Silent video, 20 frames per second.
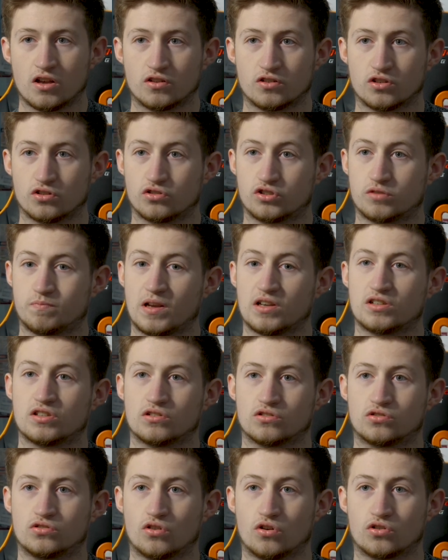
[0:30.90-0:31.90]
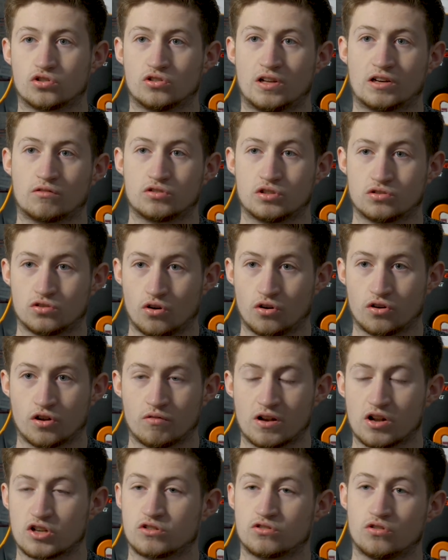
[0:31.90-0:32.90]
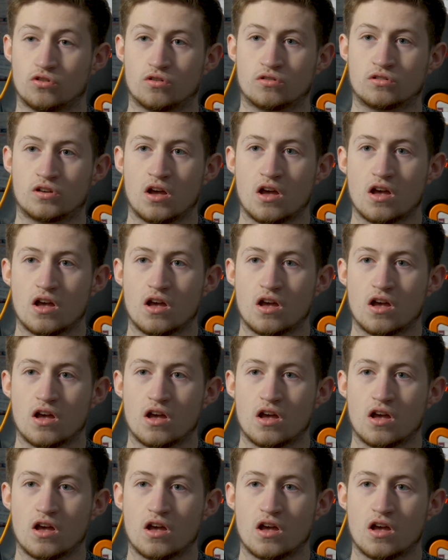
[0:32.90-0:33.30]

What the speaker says: so speech and social language disorder when I was young.